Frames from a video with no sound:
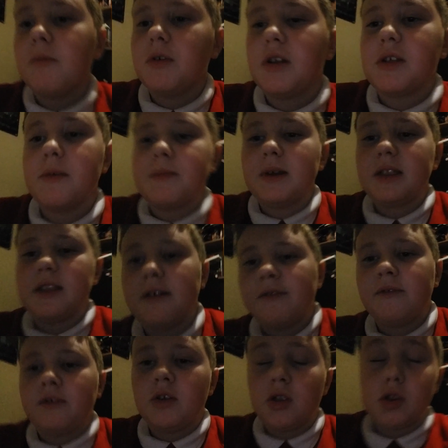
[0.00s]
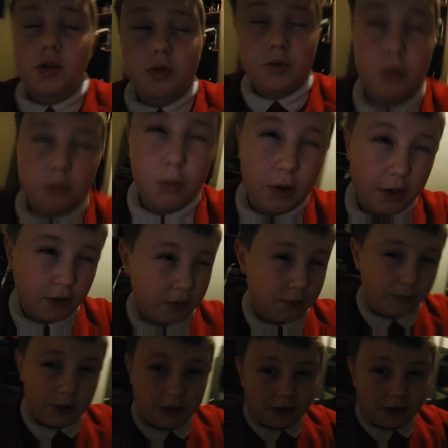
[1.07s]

but it's a bit different to what it used to be.